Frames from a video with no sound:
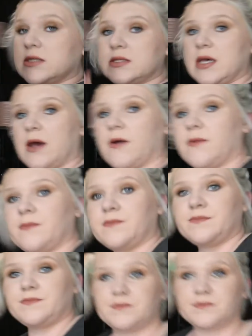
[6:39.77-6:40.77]
So
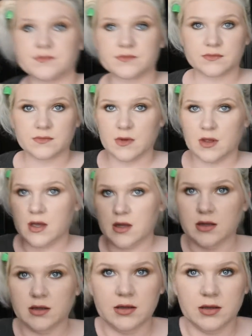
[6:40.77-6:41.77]

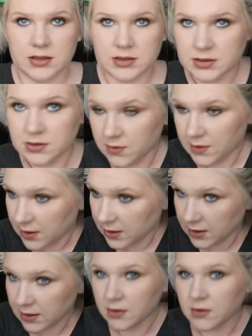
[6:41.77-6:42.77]
let's go
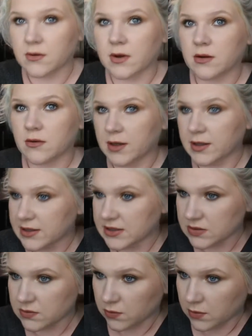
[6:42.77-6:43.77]
ahead. Ooh, I don't like
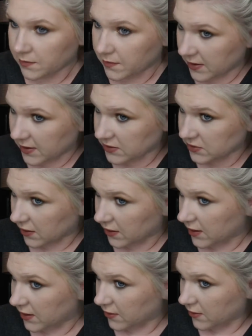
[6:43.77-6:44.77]
this one piece right
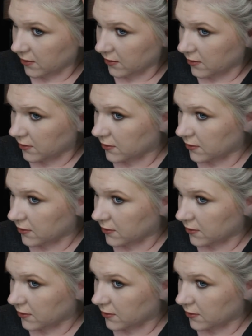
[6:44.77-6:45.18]
here.